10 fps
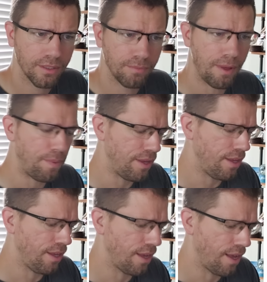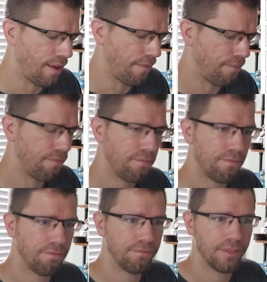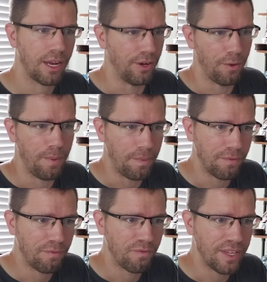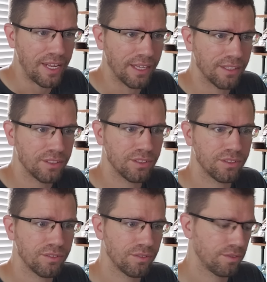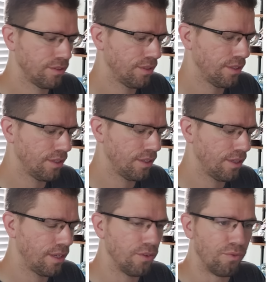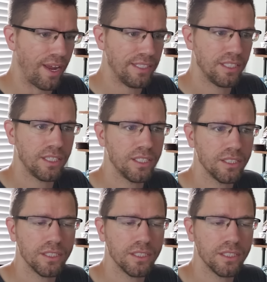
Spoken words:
Maybe, I don't know, maybe Phoenix Rising?